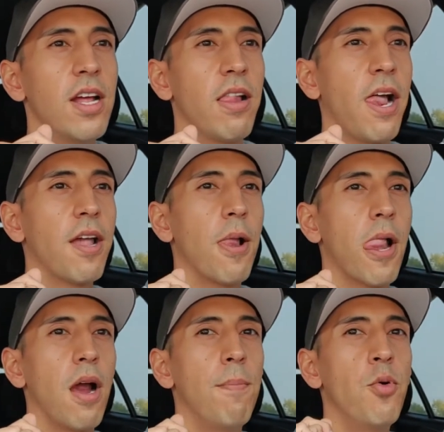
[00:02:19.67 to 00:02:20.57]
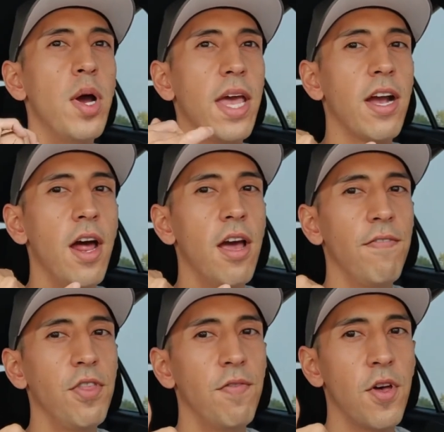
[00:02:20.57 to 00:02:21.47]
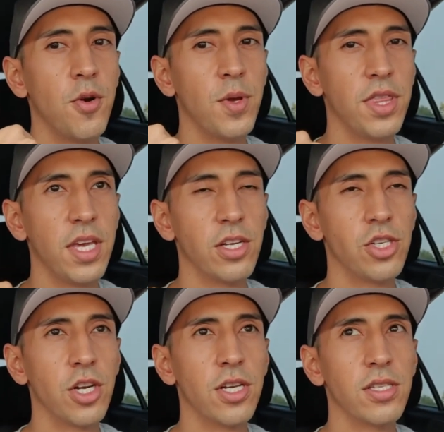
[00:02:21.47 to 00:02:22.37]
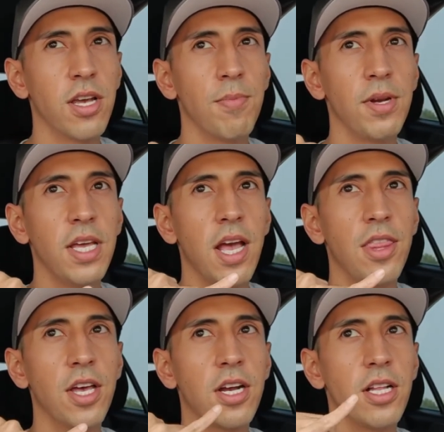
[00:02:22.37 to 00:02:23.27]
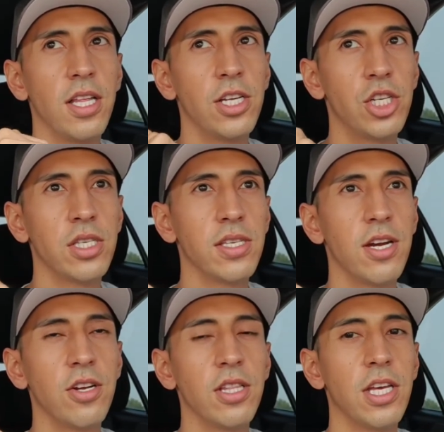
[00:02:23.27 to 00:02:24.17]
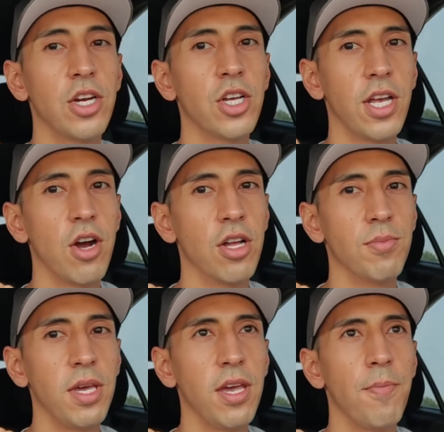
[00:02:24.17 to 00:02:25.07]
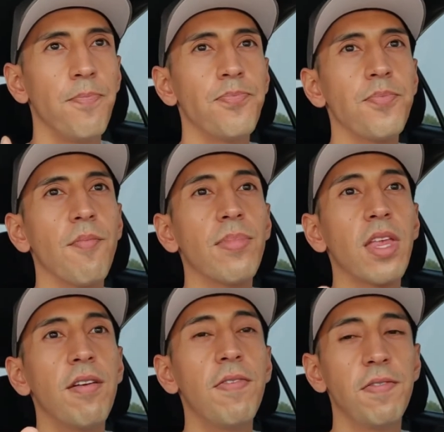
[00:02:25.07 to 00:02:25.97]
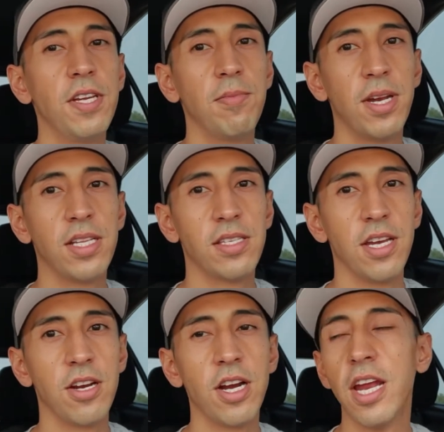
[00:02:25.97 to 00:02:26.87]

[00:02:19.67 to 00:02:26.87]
But when I got off the phone with the insurance company, the collision center literally called me 15 minutes later,